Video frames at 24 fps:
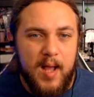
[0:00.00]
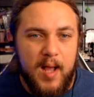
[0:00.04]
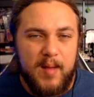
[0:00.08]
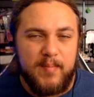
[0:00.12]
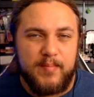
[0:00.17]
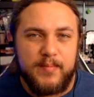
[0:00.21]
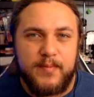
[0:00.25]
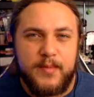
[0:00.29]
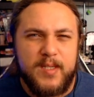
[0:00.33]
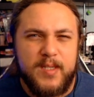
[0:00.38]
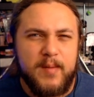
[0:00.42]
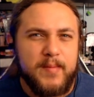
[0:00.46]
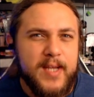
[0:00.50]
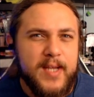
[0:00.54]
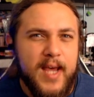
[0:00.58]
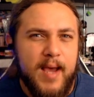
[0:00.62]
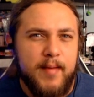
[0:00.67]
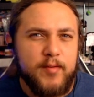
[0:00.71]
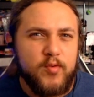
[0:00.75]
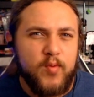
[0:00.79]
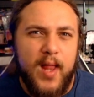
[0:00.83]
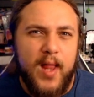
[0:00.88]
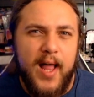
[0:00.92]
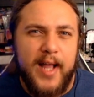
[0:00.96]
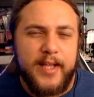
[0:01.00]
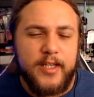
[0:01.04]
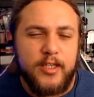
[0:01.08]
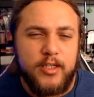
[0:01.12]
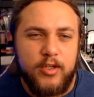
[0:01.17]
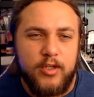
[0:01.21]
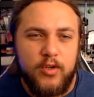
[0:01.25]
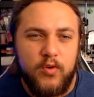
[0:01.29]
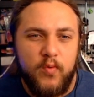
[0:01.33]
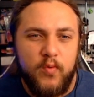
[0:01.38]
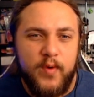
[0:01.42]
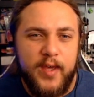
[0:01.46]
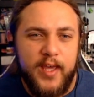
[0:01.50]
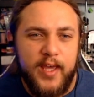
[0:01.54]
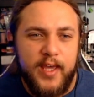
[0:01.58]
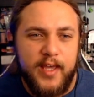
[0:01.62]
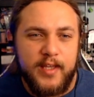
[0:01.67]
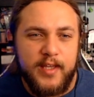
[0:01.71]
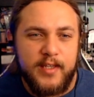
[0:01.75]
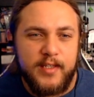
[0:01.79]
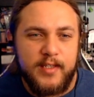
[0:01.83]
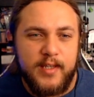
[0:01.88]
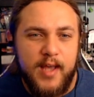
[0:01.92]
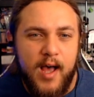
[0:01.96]
Sometimes what I like to do
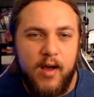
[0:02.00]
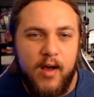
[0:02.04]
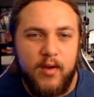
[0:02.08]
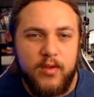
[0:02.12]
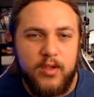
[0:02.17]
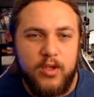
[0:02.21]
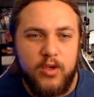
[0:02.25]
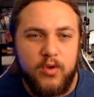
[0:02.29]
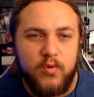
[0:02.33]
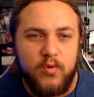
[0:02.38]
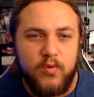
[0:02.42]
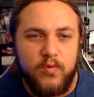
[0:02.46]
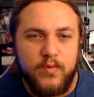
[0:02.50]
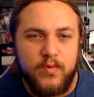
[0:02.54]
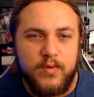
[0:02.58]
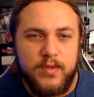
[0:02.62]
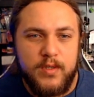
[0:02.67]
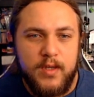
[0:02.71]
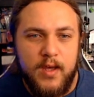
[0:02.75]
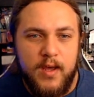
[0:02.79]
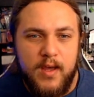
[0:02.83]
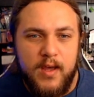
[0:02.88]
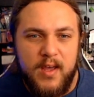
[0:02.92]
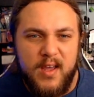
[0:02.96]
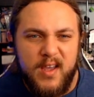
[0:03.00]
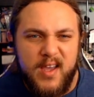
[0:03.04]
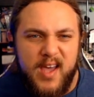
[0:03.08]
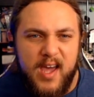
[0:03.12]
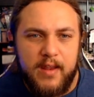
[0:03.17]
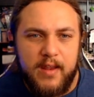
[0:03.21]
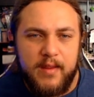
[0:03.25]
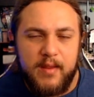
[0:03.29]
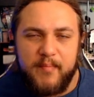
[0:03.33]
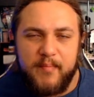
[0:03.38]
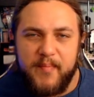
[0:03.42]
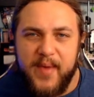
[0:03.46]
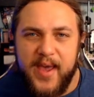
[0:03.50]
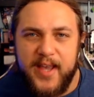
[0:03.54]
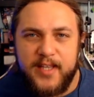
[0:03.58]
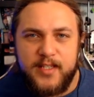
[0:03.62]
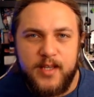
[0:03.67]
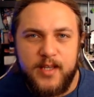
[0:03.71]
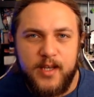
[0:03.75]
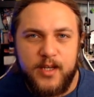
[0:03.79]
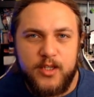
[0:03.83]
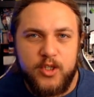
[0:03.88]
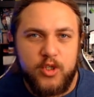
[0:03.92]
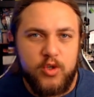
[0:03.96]
is I'll use kind of the
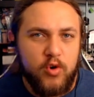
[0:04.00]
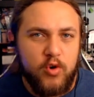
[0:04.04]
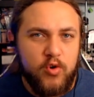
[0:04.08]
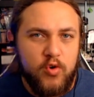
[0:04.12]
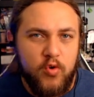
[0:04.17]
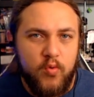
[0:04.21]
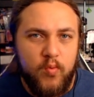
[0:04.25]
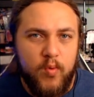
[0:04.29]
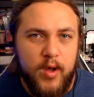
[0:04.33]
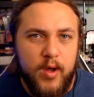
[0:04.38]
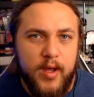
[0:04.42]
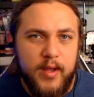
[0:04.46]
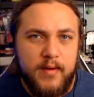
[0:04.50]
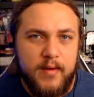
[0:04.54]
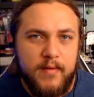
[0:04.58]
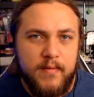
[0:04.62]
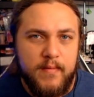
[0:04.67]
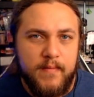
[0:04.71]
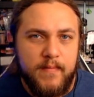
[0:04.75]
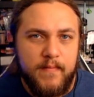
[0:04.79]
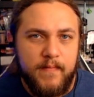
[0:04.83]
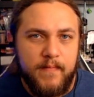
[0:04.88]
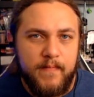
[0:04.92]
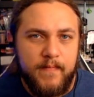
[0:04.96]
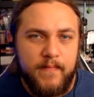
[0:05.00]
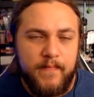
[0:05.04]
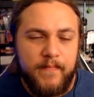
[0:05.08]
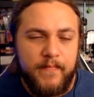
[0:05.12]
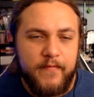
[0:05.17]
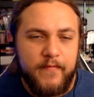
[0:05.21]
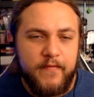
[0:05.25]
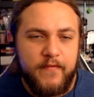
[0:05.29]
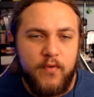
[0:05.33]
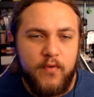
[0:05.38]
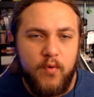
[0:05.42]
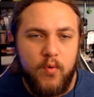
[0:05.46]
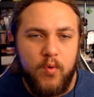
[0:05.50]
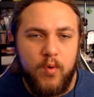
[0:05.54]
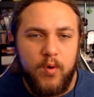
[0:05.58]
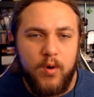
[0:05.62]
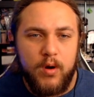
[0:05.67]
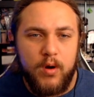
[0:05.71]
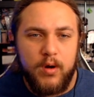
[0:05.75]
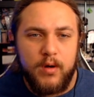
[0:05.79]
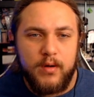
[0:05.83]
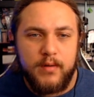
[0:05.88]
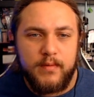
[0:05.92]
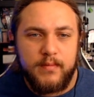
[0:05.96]
basic circle one
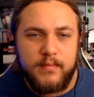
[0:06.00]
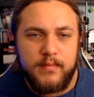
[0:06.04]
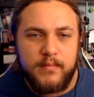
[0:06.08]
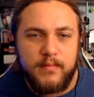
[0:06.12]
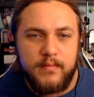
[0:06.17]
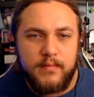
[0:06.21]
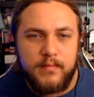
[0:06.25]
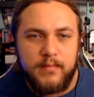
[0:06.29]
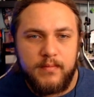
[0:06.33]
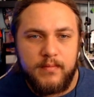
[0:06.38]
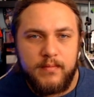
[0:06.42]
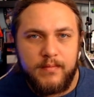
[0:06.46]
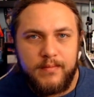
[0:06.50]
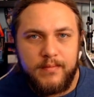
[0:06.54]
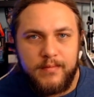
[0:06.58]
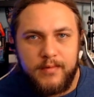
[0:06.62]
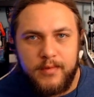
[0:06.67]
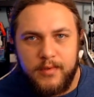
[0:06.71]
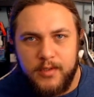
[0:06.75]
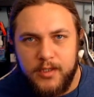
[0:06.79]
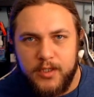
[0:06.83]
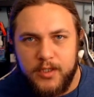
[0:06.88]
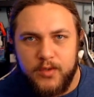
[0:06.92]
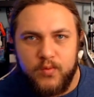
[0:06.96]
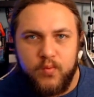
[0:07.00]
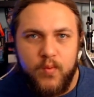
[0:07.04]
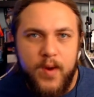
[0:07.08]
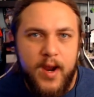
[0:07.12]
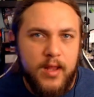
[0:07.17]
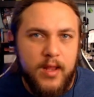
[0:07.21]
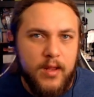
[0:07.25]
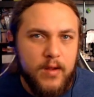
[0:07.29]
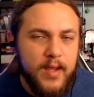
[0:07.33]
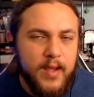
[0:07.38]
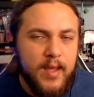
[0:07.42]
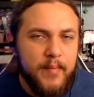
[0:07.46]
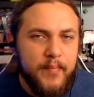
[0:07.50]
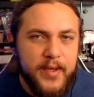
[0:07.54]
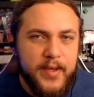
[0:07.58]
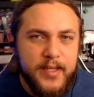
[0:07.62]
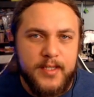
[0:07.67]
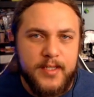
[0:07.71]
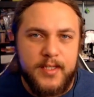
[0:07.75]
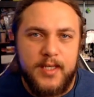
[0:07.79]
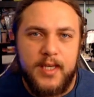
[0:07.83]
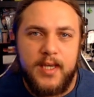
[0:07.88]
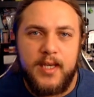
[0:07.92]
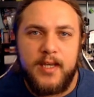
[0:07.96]
for just regular
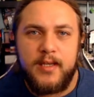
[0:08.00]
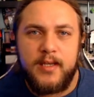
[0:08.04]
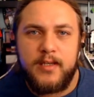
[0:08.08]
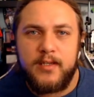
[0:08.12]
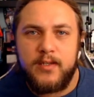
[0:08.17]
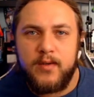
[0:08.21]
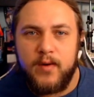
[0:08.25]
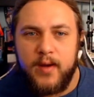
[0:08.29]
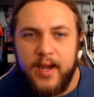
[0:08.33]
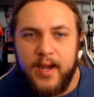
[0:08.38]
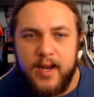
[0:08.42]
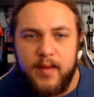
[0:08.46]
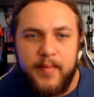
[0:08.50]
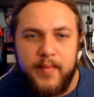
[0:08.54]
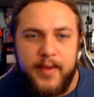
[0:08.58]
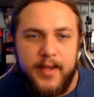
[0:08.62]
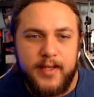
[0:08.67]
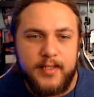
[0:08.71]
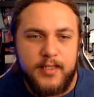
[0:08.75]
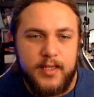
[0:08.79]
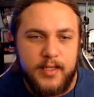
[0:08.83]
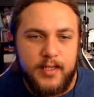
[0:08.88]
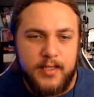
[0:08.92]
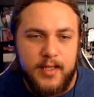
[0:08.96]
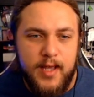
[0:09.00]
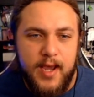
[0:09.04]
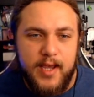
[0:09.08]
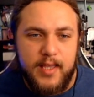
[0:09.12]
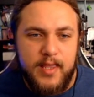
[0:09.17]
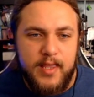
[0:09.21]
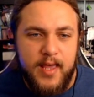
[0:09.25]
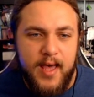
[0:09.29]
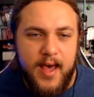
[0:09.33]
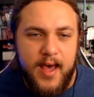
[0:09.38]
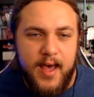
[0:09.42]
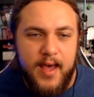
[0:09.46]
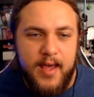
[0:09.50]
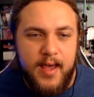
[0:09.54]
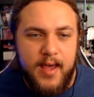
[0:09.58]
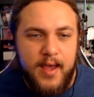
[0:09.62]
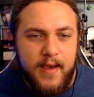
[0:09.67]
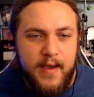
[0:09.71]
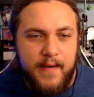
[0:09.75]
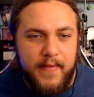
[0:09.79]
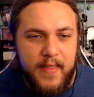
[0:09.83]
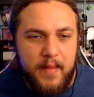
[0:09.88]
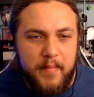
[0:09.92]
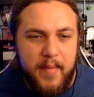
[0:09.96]
NPCs or enemies, things like that.
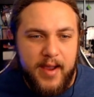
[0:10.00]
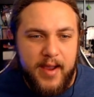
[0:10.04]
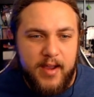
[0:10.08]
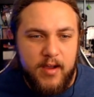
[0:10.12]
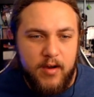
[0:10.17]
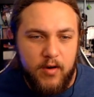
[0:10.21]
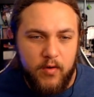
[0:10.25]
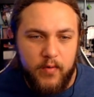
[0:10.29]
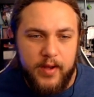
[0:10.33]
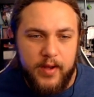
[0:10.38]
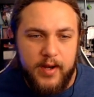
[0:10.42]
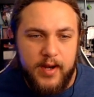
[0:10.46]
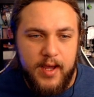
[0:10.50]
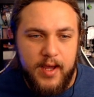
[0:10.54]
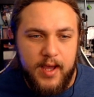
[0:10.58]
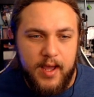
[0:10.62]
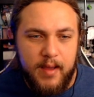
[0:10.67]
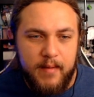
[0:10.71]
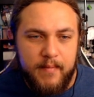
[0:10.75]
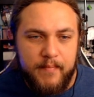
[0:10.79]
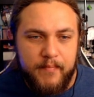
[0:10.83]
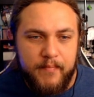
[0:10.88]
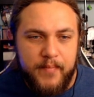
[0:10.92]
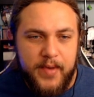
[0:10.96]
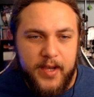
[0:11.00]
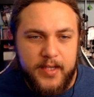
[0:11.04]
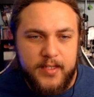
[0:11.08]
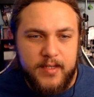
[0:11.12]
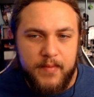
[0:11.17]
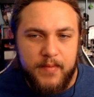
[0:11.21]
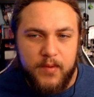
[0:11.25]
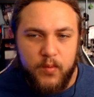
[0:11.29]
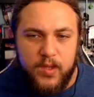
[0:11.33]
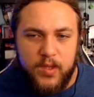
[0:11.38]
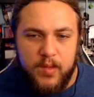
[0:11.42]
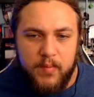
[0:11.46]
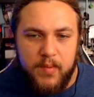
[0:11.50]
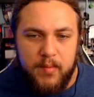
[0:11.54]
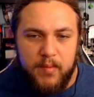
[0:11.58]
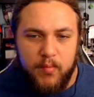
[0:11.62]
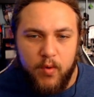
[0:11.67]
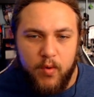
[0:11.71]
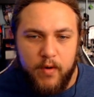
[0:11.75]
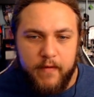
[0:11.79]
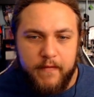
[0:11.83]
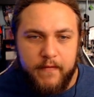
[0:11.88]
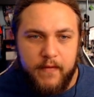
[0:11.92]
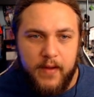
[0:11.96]
I might go and pick something with a bit
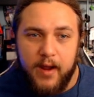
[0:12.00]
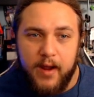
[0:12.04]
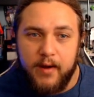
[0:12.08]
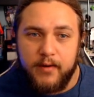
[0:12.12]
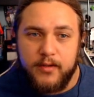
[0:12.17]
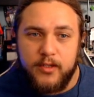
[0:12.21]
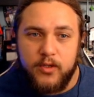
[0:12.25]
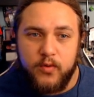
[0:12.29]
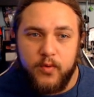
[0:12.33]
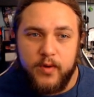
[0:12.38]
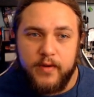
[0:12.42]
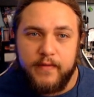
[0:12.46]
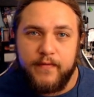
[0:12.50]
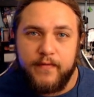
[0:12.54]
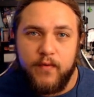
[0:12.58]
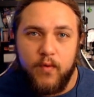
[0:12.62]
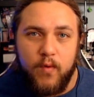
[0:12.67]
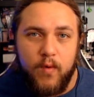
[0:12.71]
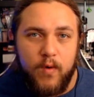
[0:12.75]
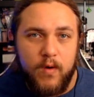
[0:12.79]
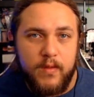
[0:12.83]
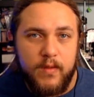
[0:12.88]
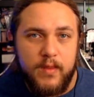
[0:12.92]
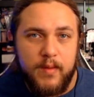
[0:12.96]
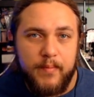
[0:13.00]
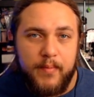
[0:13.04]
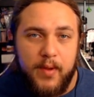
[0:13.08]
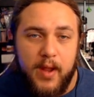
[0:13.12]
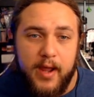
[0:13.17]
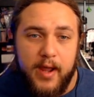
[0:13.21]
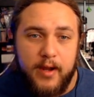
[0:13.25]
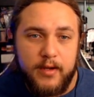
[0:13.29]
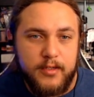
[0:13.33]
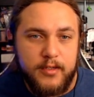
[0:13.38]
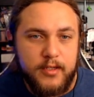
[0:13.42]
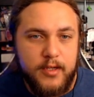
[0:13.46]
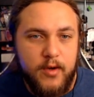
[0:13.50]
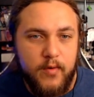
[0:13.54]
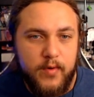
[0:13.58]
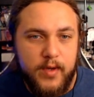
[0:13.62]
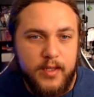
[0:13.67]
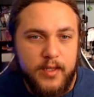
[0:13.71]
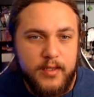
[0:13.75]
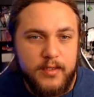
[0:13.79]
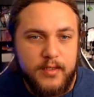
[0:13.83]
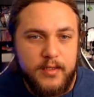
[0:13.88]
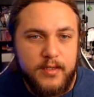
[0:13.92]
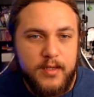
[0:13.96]
more flair to it for the player's
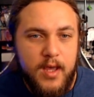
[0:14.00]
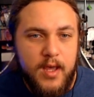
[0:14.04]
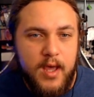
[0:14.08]
tokens.